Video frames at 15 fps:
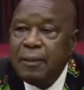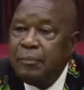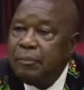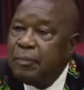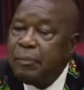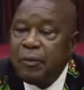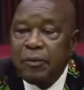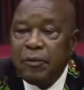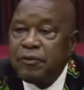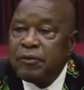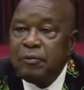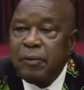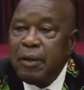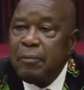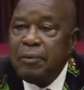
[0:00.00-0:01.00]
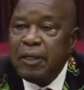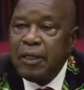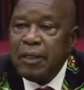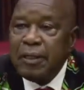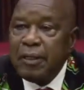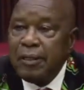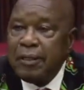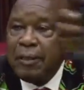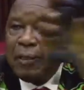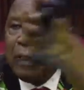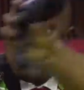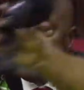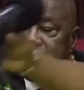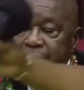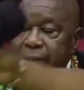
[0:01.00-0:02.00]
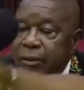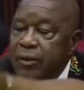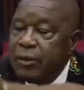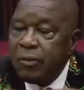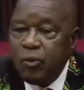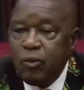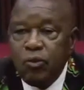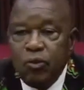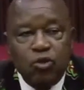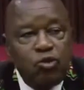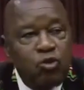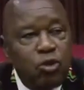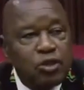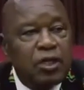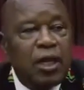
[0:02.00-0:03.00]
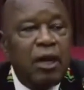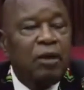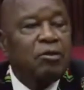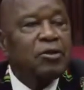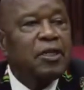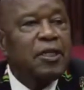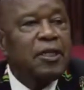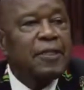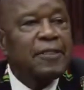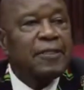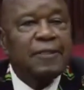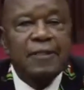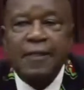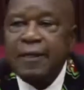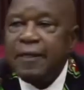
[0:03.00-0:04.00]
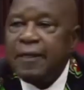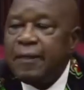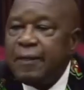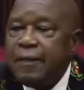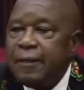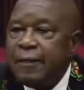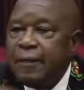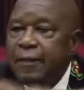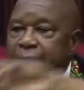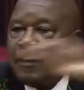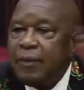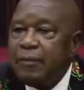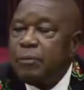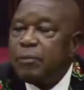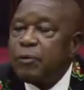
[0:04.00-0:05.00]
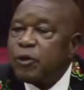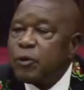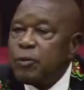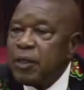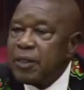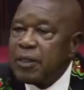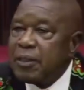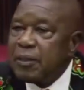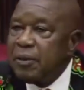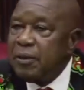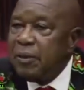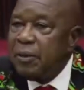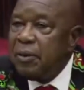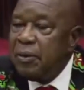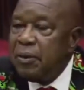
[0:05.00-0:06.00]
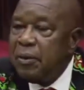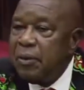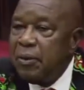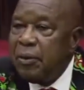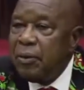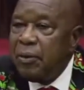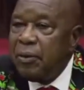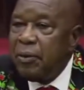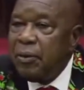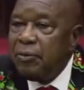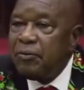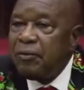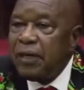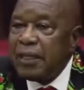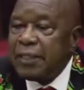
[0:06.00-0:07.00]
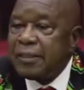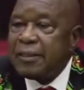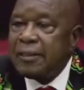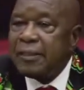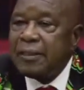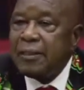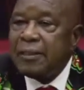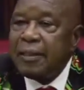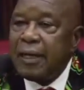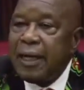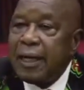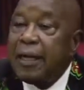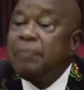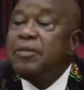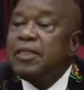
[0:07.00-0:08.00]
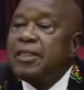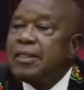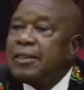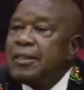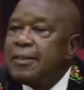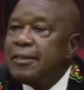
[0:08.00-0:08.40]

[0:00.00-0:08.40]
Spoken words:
People of Zimbabwe could not countenance the prospect of that calamity